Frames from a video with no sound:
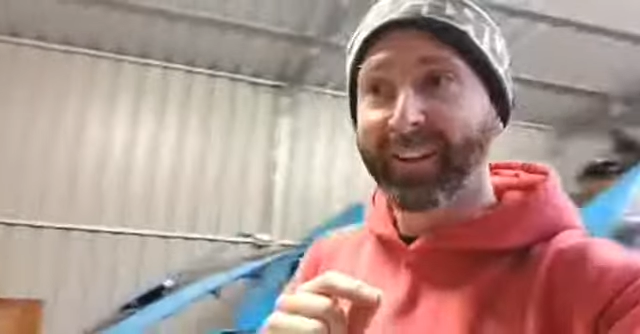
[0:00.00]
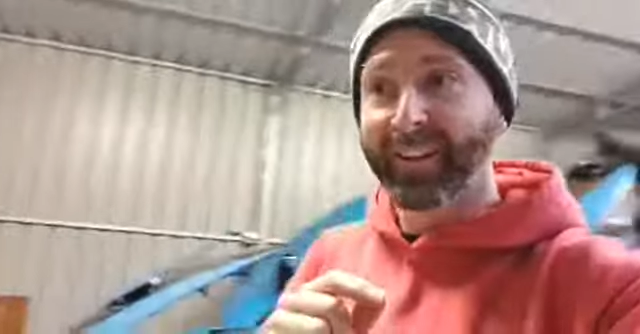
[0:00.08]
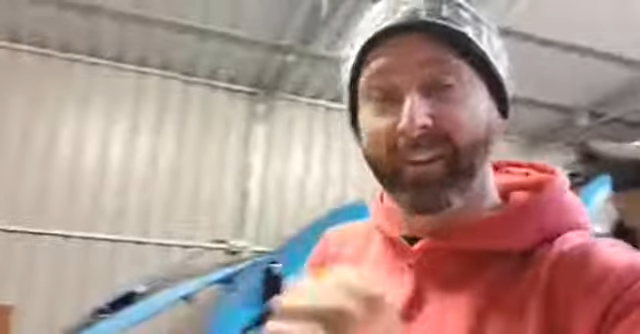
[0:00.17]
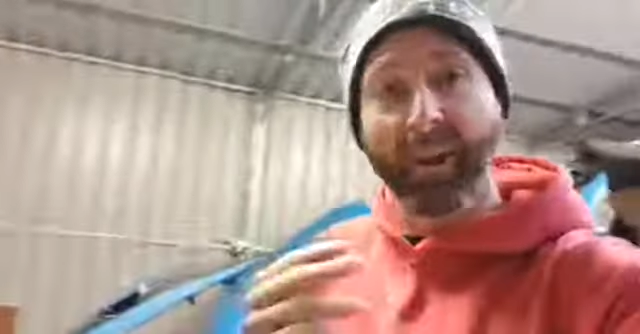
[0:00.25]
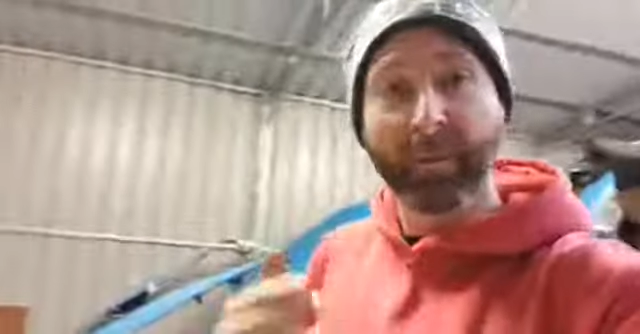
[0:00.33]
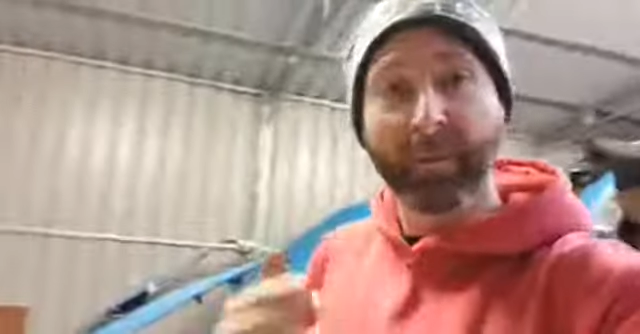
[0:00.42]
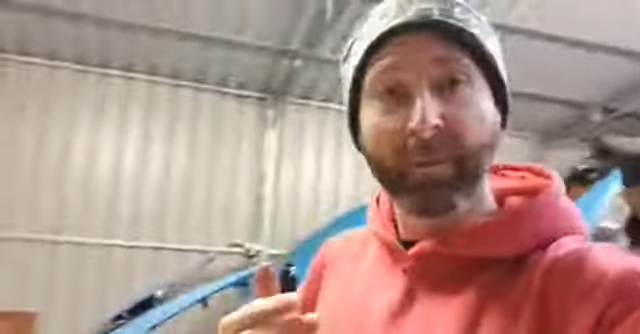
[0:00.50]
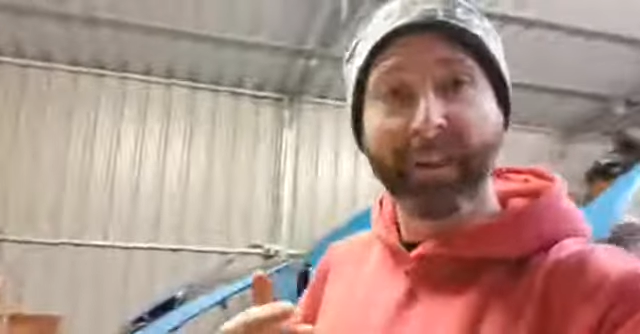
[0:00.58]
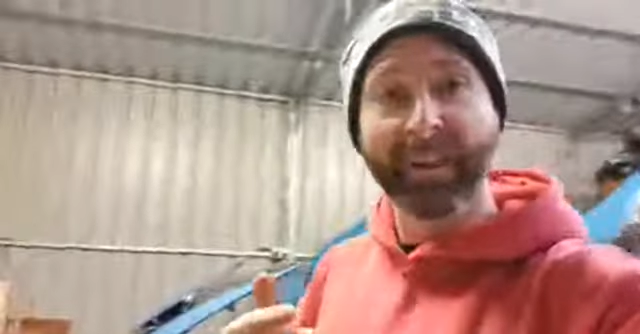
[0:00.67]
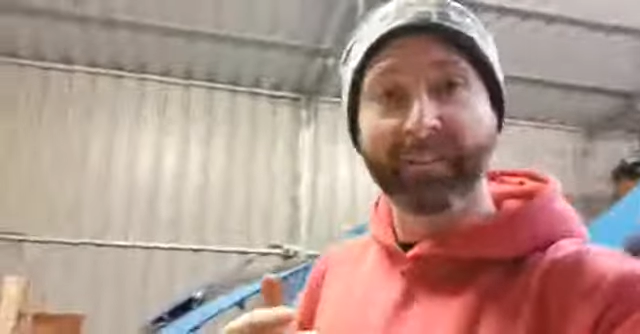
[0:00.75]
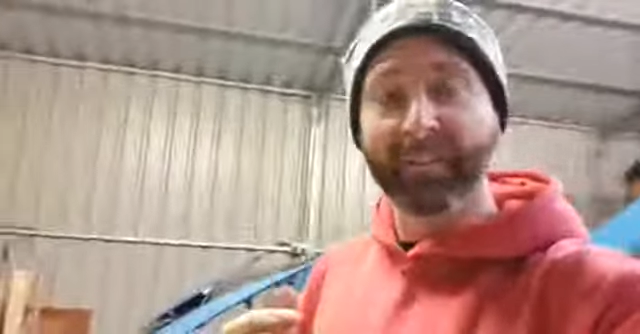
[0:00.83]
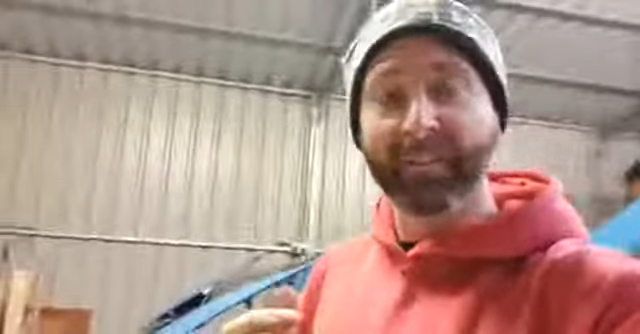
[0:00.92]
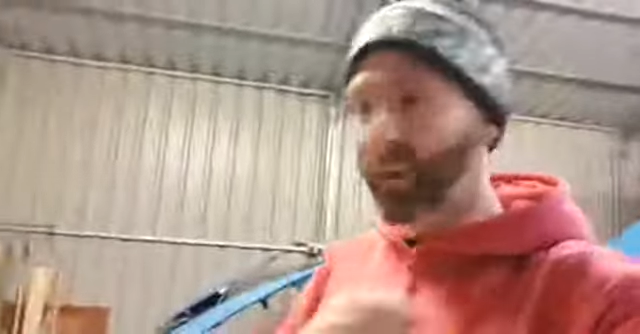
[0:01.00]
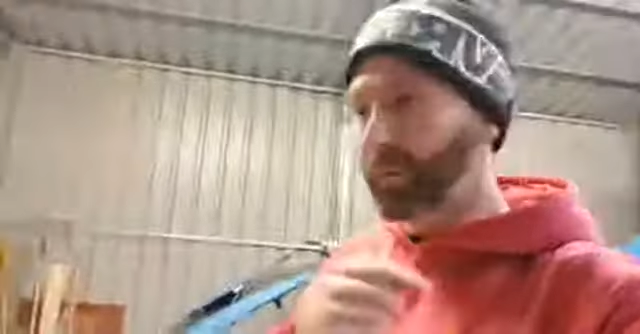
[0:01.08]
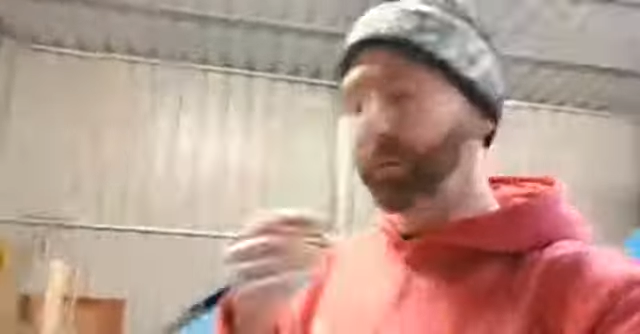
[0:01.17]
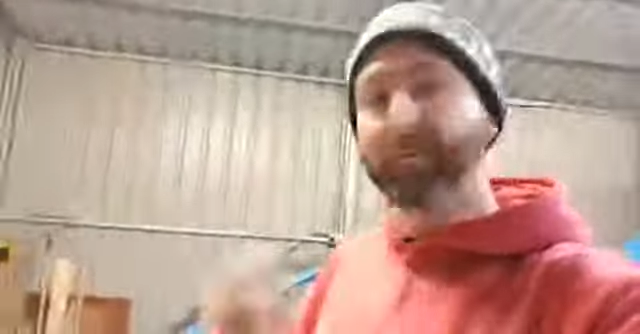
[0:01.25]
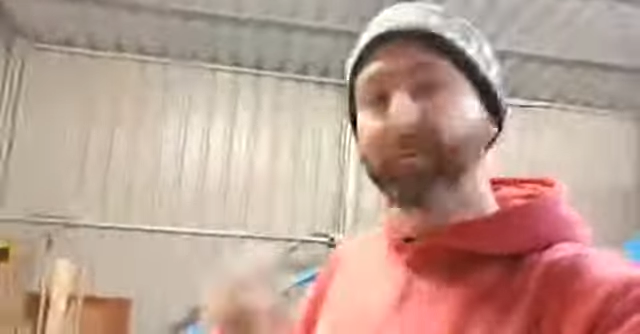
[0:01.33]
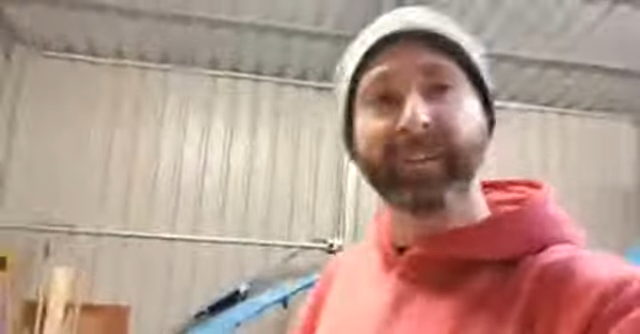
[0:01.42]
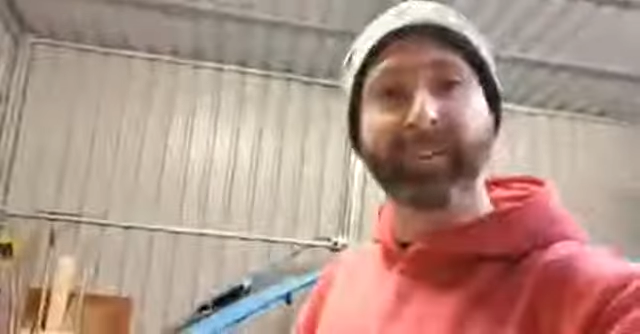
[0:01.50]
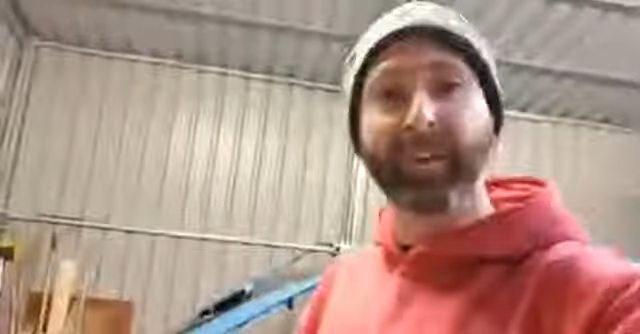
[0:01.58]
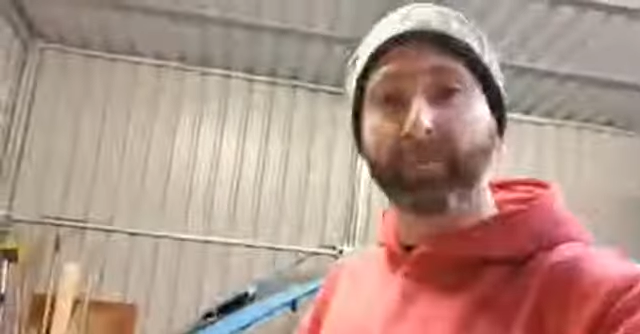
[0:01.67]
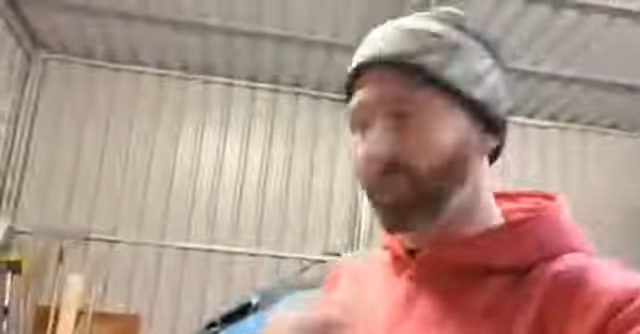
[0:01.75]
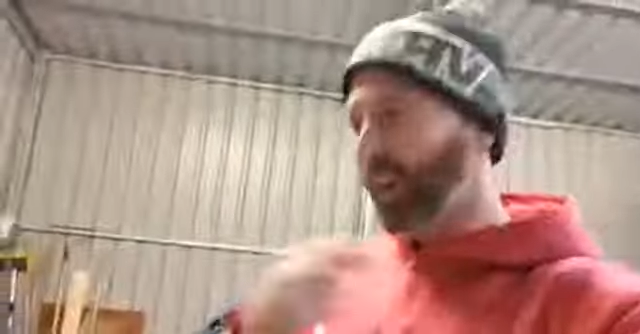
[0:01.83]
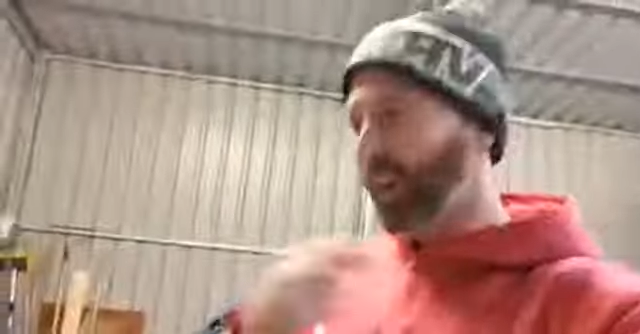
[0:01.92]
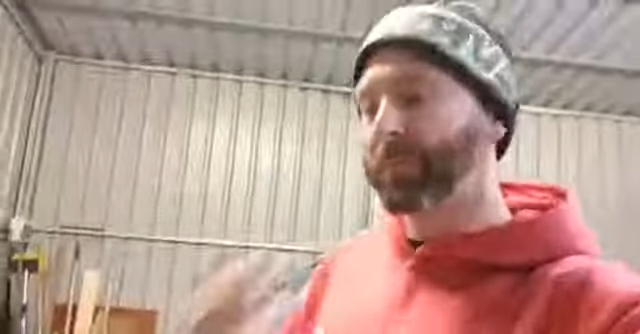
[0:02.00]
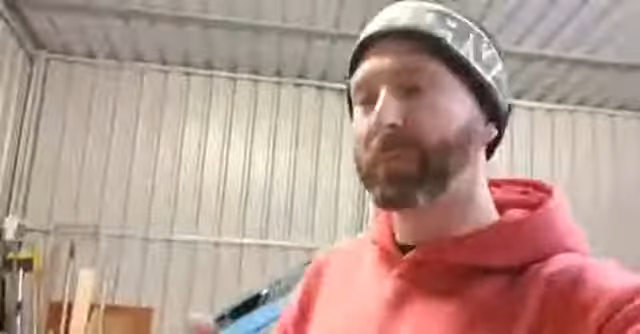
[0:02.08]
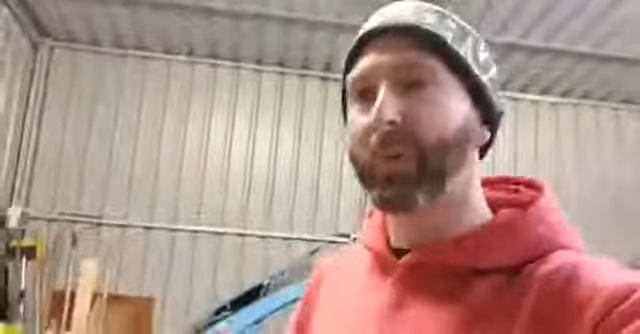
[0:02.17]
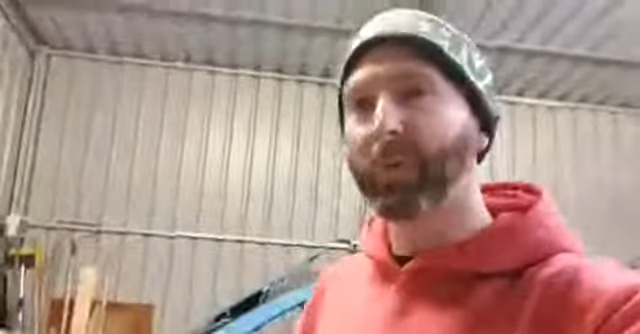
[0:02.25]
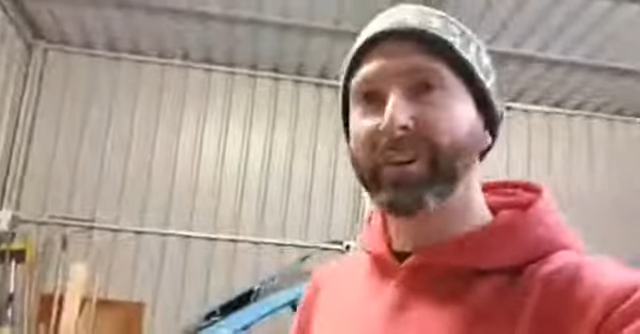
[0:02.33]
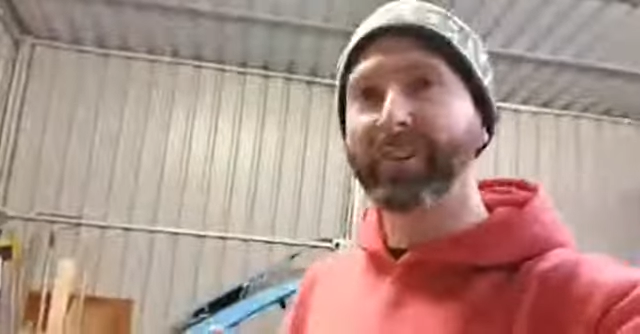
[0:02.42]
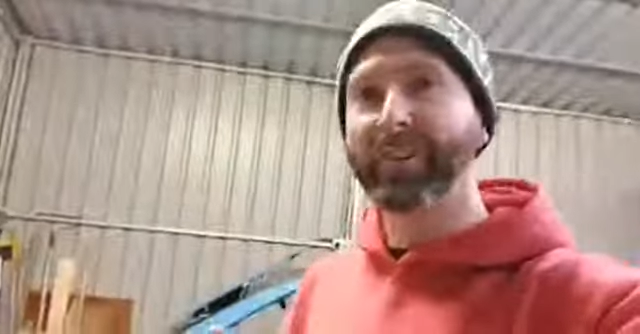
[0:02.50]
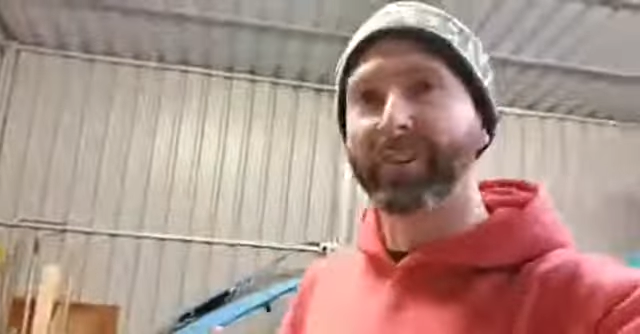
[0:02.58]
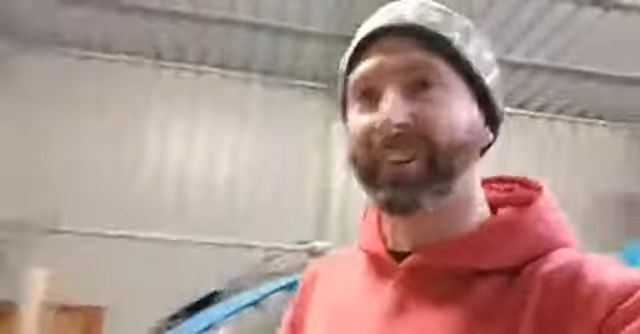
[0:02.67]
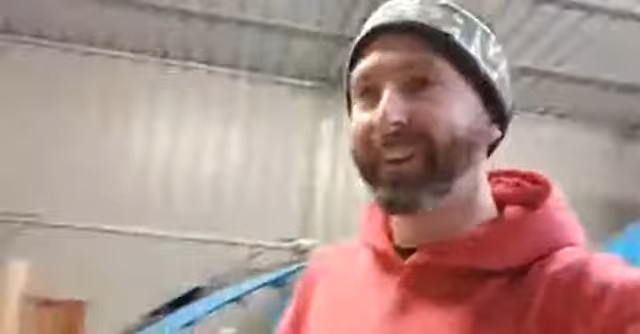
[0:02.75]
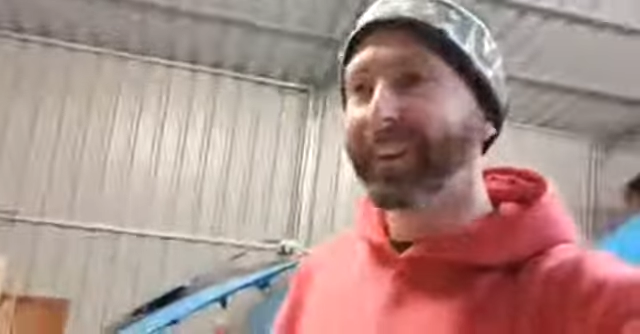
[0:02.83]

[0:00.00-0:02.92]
and talking about health and talking about fitness tips and talking about motivation.